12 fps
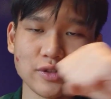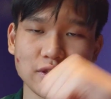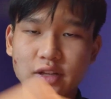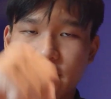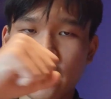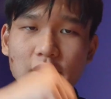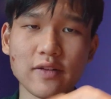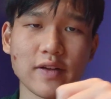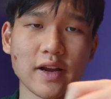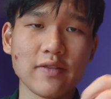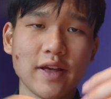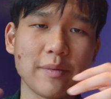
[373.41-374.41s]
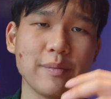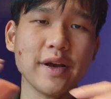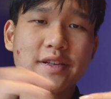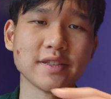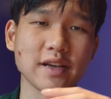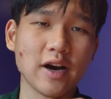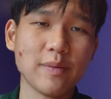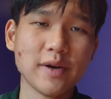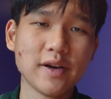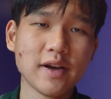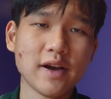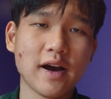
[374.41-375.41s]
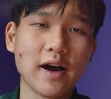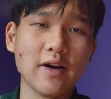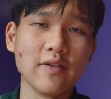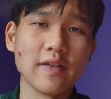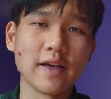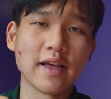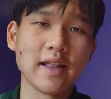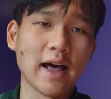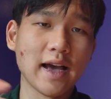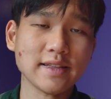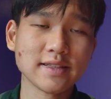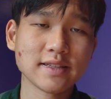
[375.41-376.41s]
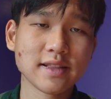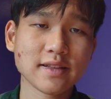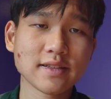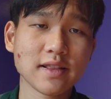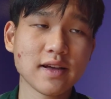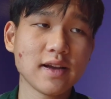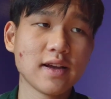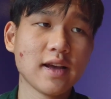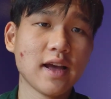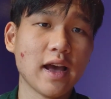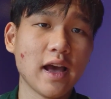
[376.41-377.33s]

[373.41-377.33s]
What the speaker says: So just a lot of kind of like mixing up of like alliances and things like that.